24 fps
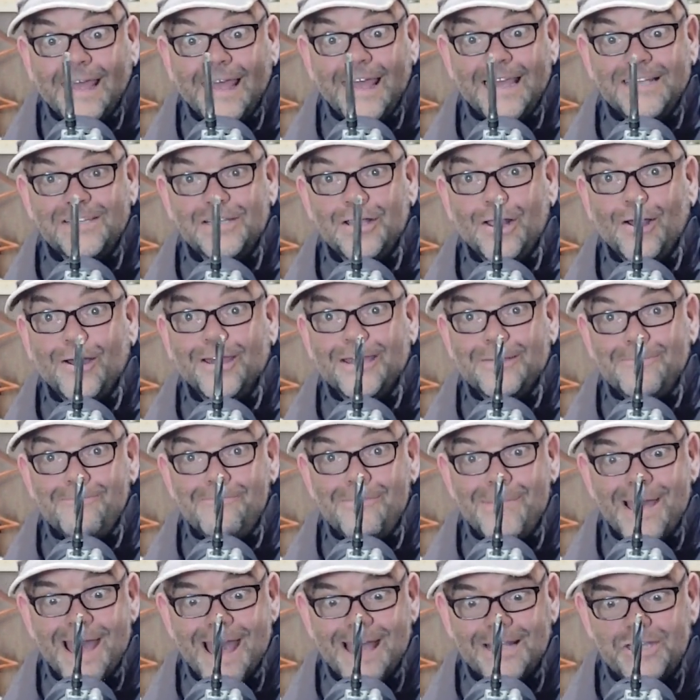It's like
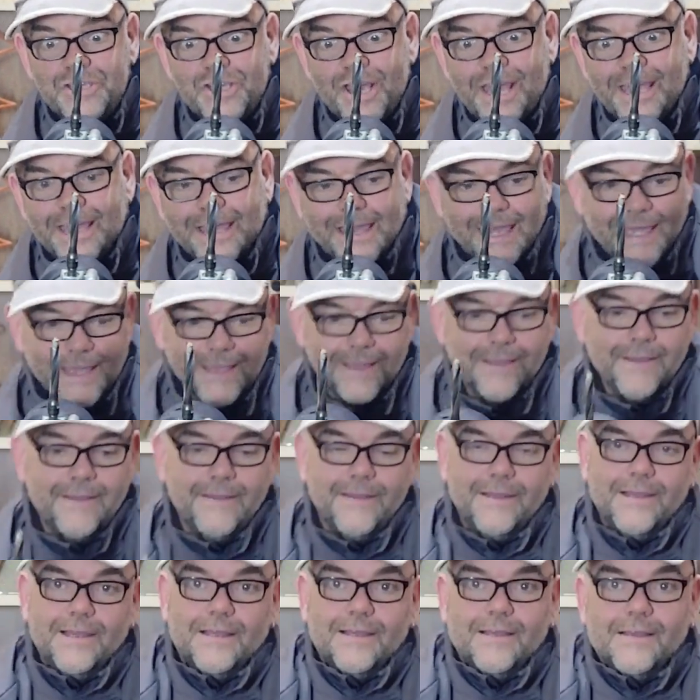magic!
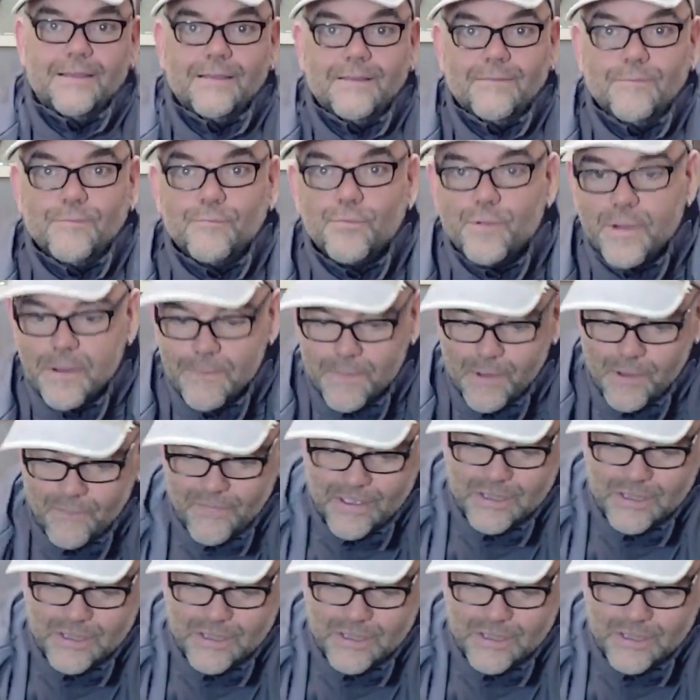Brilliant bit of